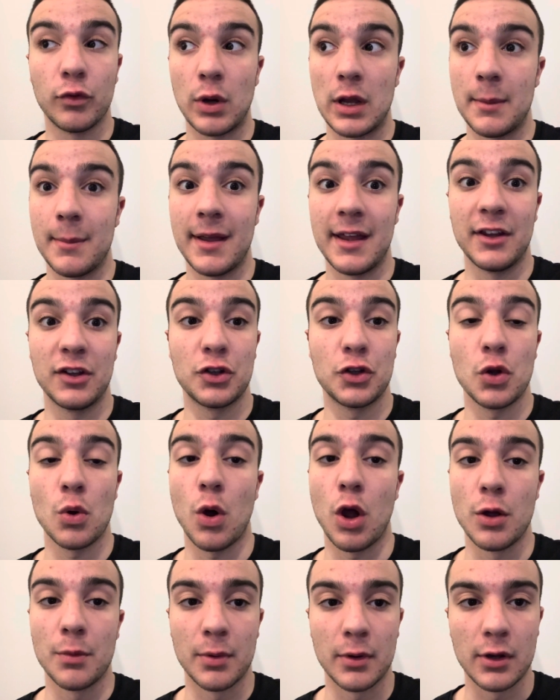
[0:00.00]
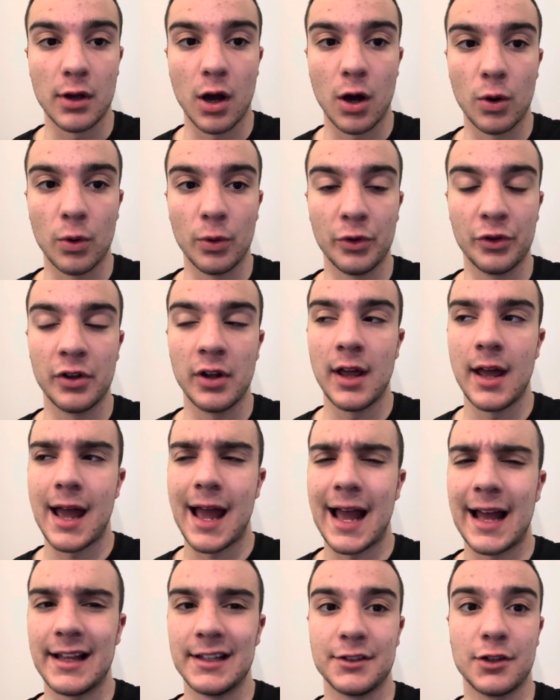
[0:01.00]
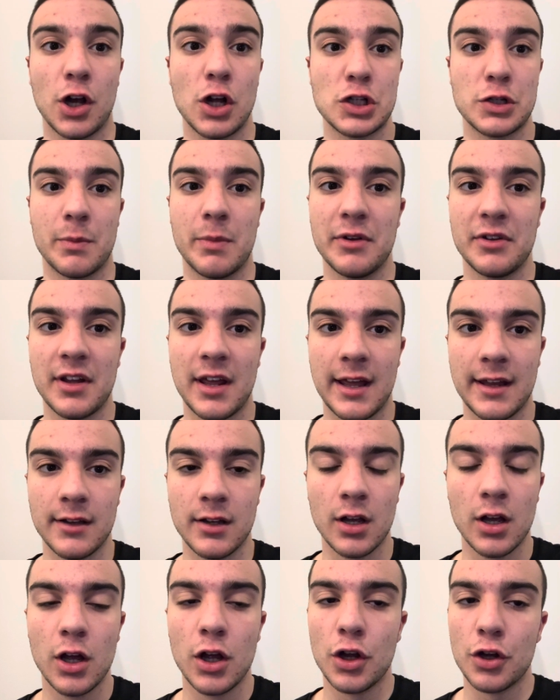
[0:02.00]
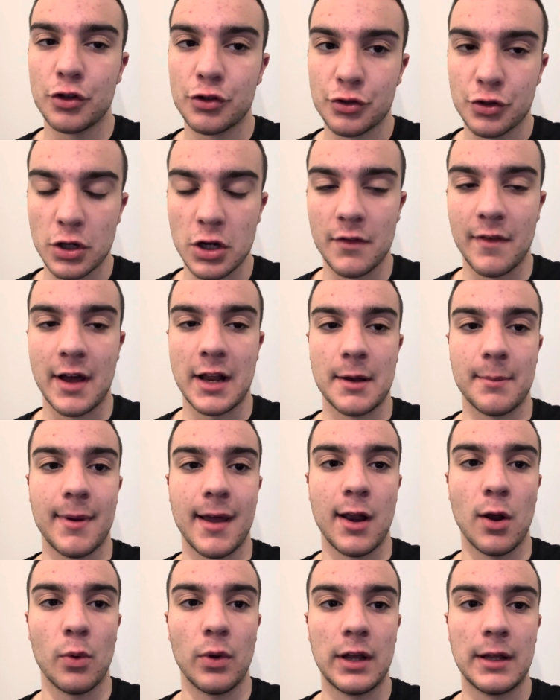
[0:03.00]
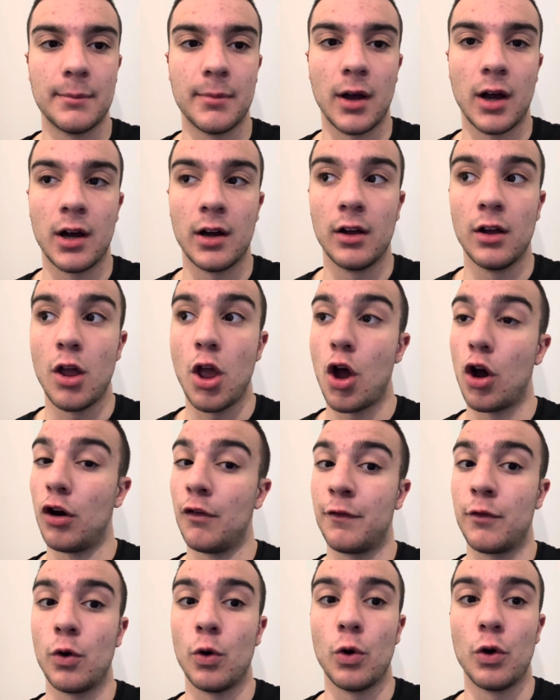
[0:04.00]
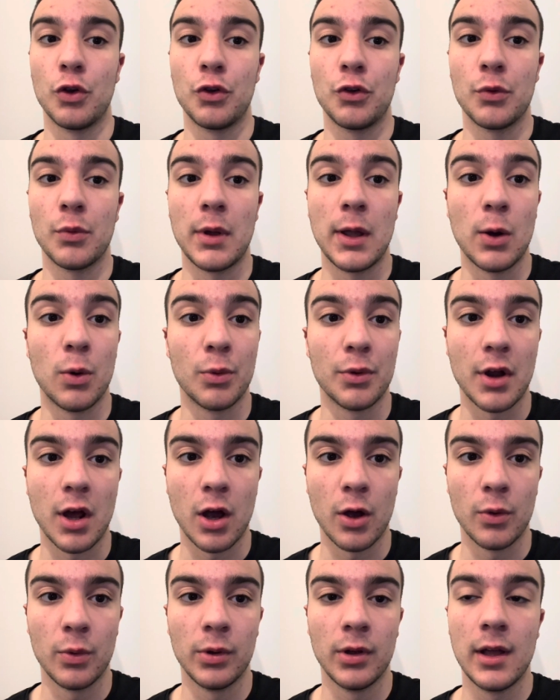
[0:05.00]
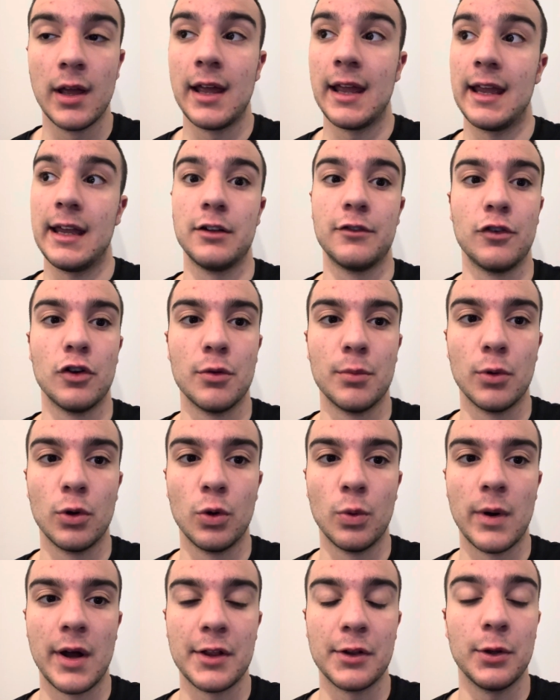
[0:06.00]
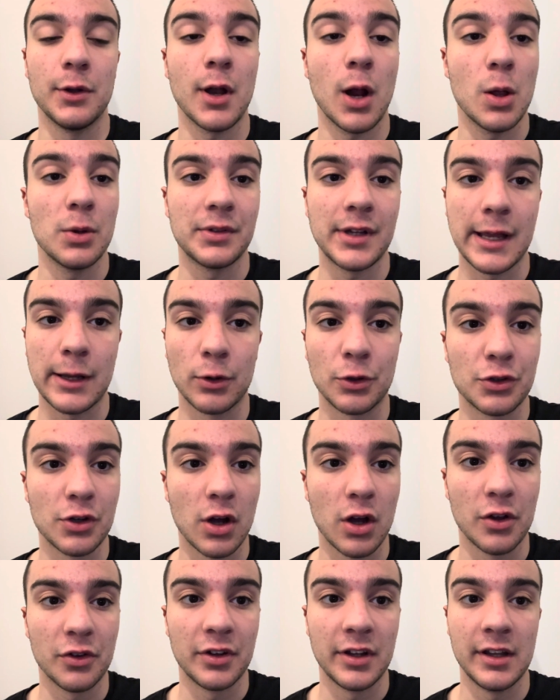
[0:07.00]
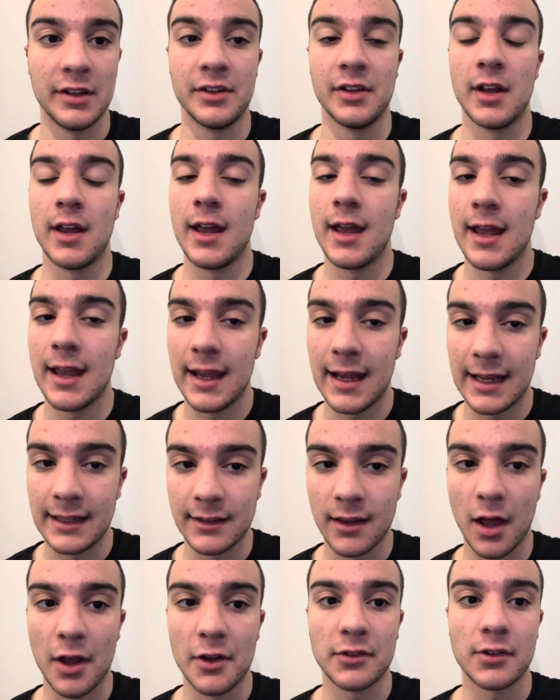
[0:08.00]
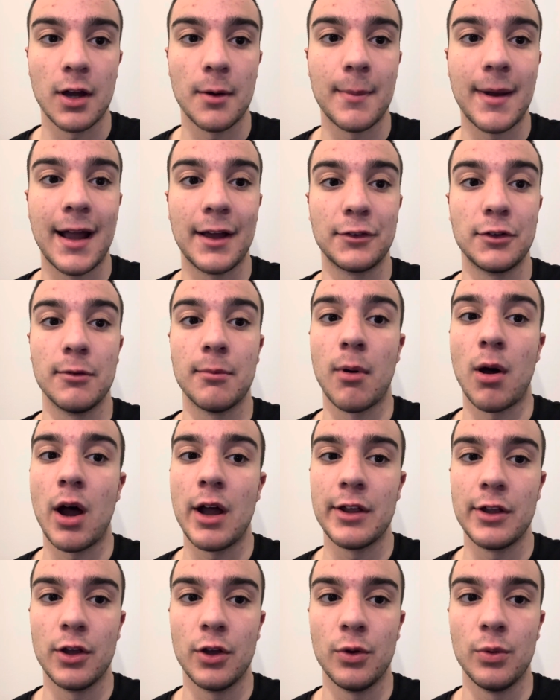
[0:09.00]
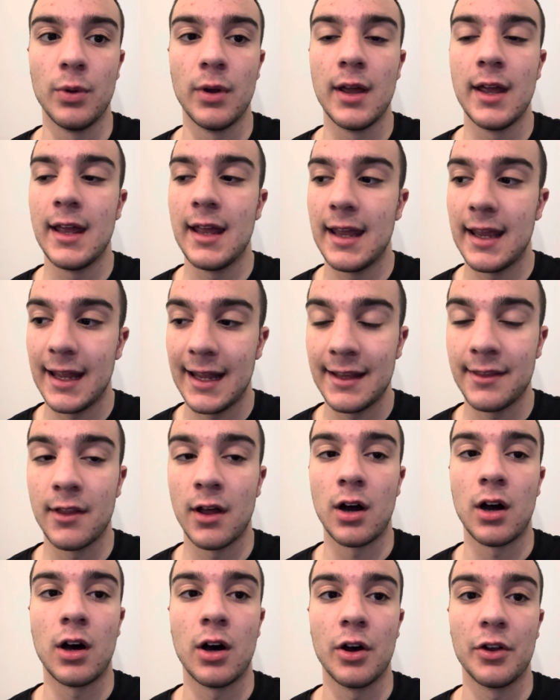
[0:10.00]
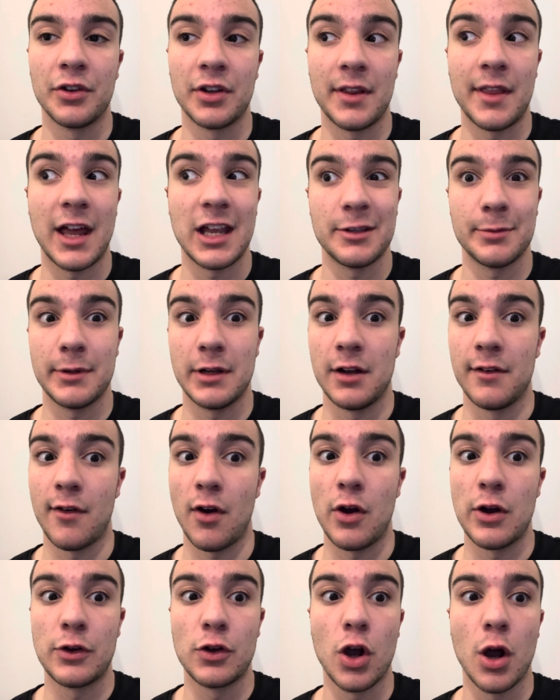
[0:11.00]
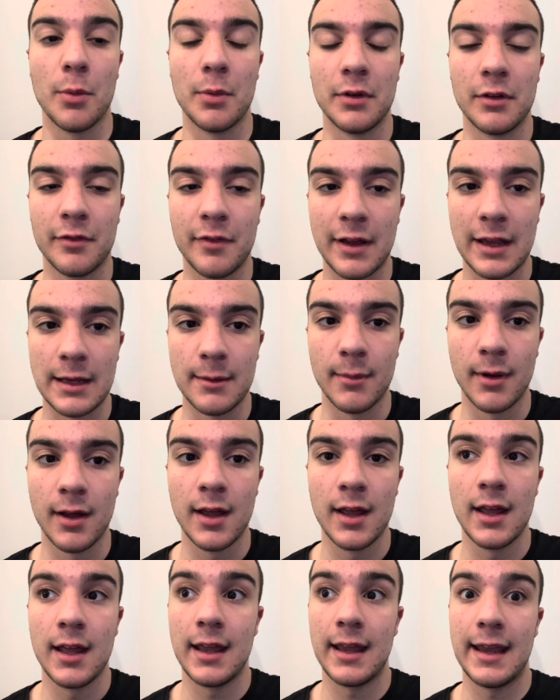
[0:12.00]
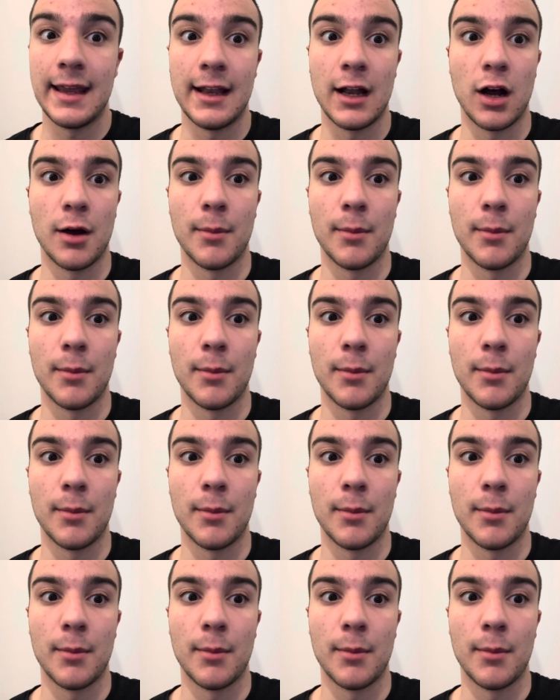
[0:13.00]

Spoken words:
we missed 2 open goals and 100% should have had a penalty, but of course, we all know in football, when you don't take your chances, it does come back to bite you in the arse, and that's been a very common theme in our